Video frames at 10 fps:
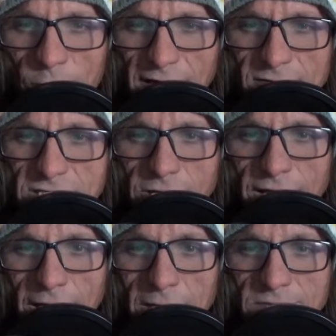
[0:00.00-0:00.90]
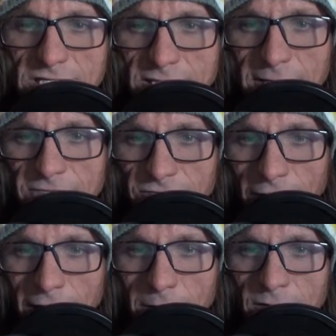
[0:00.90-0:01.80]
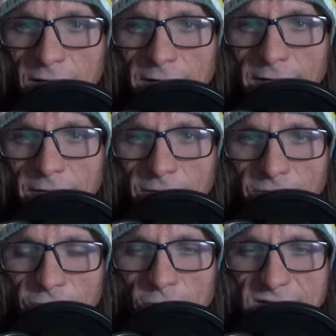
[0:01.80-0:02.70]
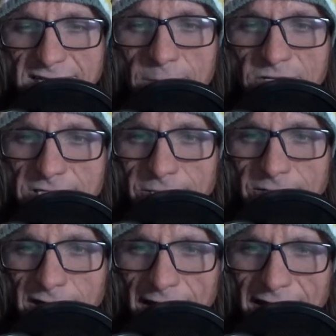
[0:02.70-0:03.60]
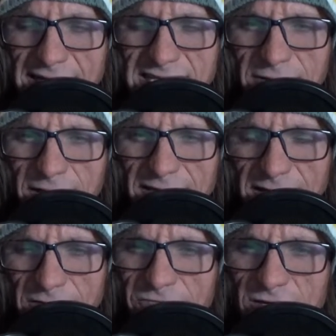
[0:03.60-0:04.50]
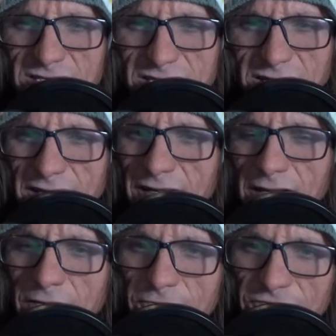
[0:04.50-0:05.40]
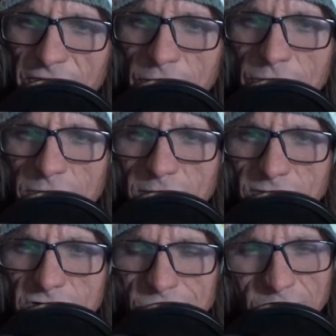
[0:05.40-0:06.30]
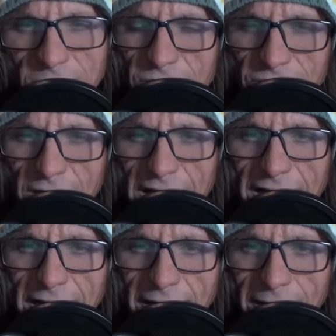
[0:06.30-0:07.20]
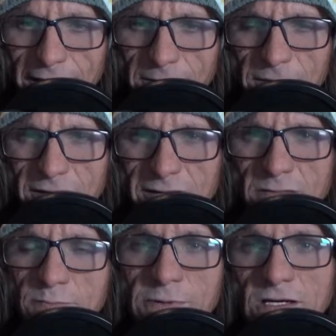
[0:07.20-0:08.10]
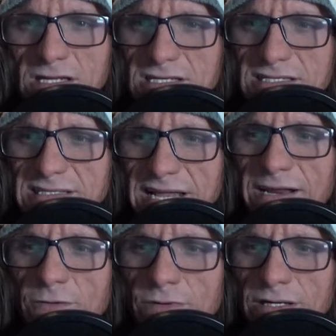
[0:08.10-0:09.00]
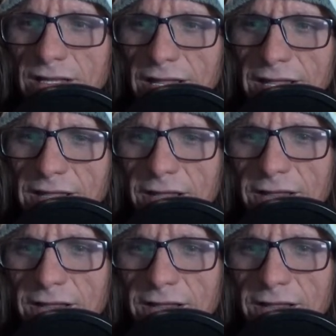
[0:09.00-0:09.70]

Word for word: When I was looking up stuff um, for this episode, I guess I read that the first few two or three uh, books didn't really.